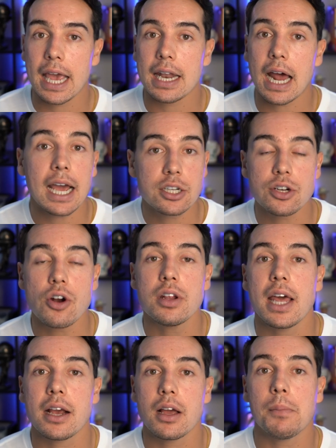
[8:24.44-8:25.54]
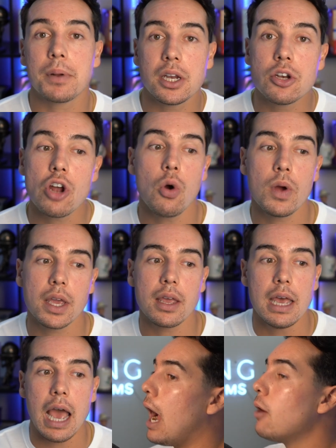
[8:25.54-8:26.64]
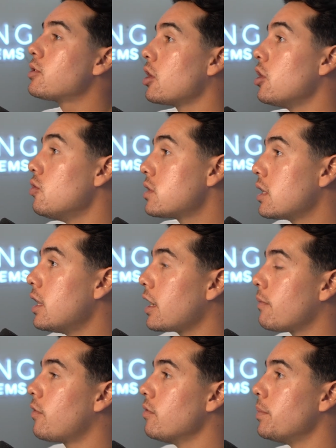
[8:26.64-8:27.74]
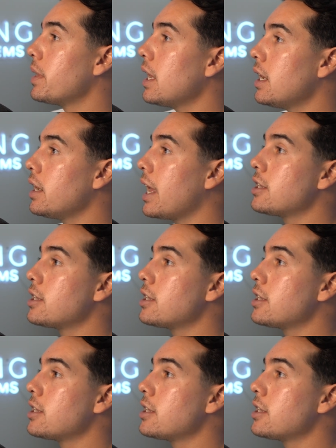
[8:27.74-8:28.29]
And I started that company knowing I was going to use ClickUp from the beginning.